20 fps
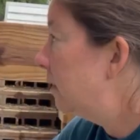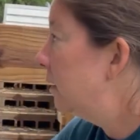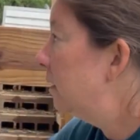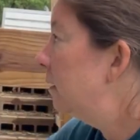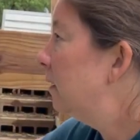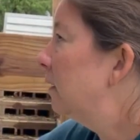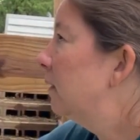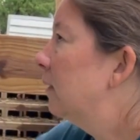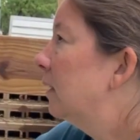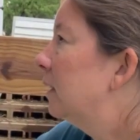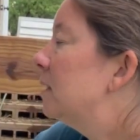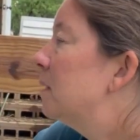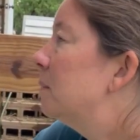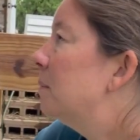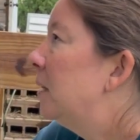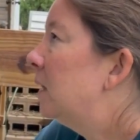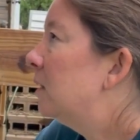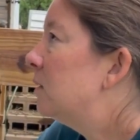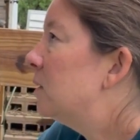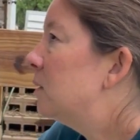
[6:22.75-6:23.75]
You know, like
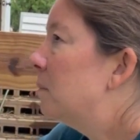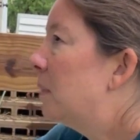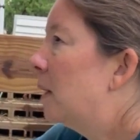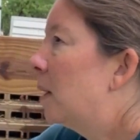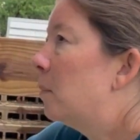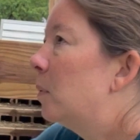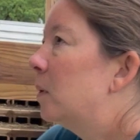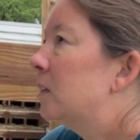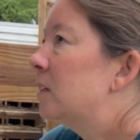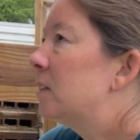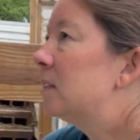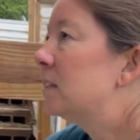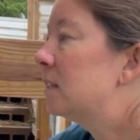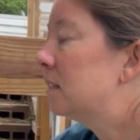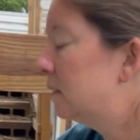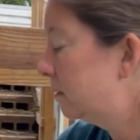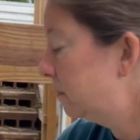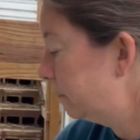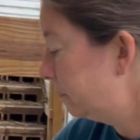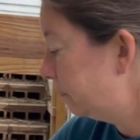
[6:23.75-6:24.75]
tomatoes and peppers,
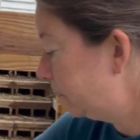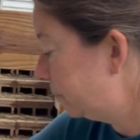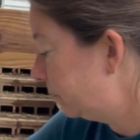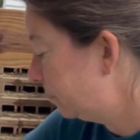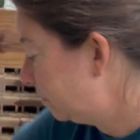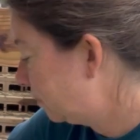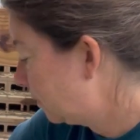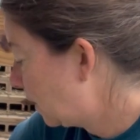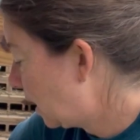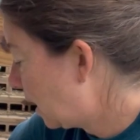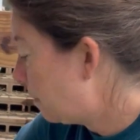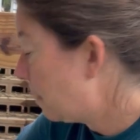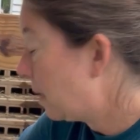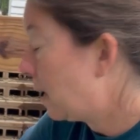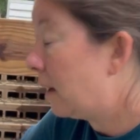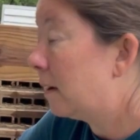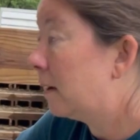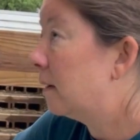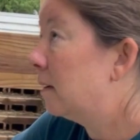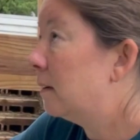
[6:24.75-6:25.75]
I'm
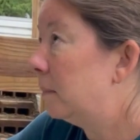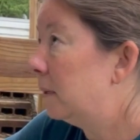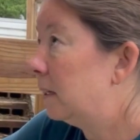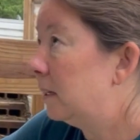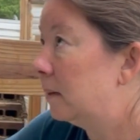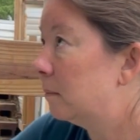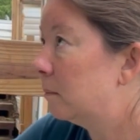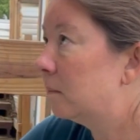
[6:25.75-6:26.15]
not going to be